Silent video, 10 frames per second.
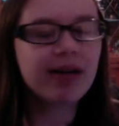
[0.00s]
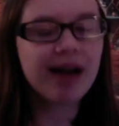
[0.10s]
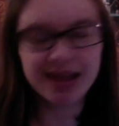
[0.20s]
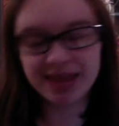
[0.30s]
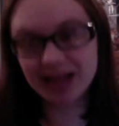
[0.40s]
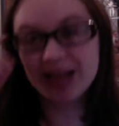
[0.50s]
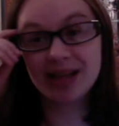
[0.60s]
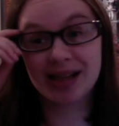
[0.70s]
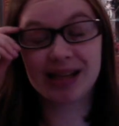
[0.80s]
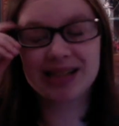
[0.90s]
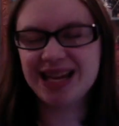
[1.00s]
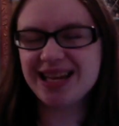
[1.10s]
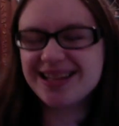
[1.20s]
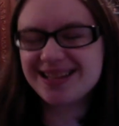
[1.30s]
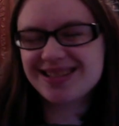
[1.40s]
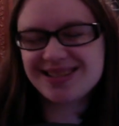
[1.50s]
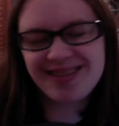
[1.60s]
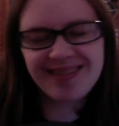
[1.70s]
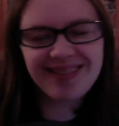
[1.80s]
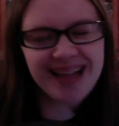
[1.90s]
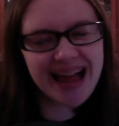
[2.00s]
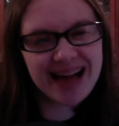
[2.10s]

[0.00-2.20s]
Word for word: I think, and like take his soul out,